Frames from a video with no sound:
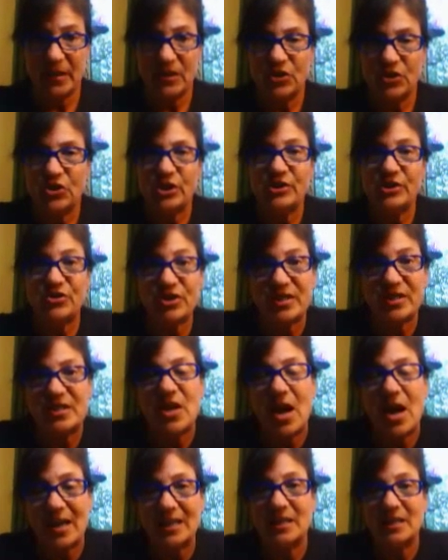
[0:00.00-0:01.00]
She's just
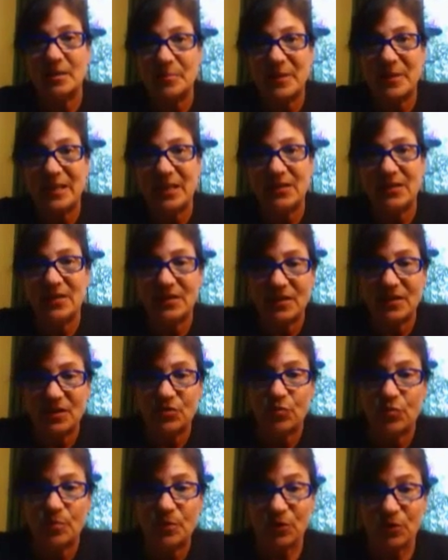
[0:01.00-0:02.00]
not going to be on the
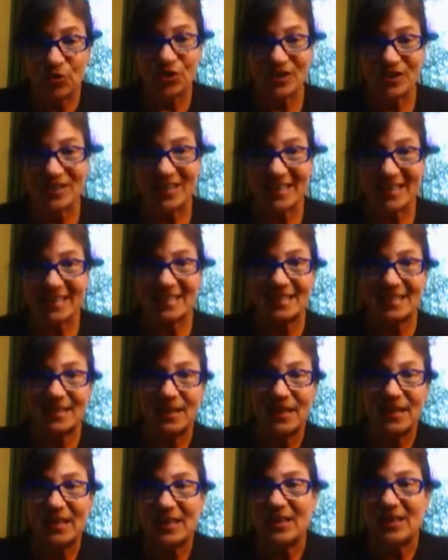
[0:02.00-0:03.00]
distribution list
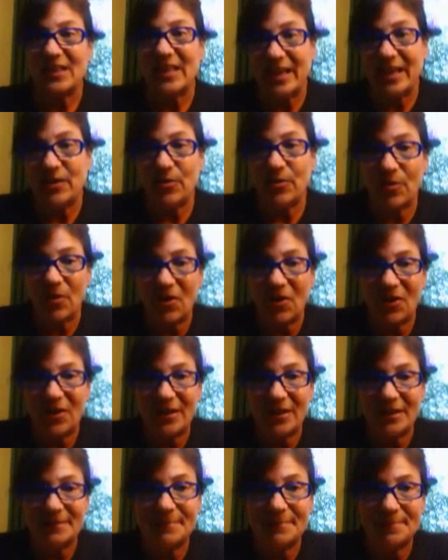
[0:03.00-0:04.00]
later on.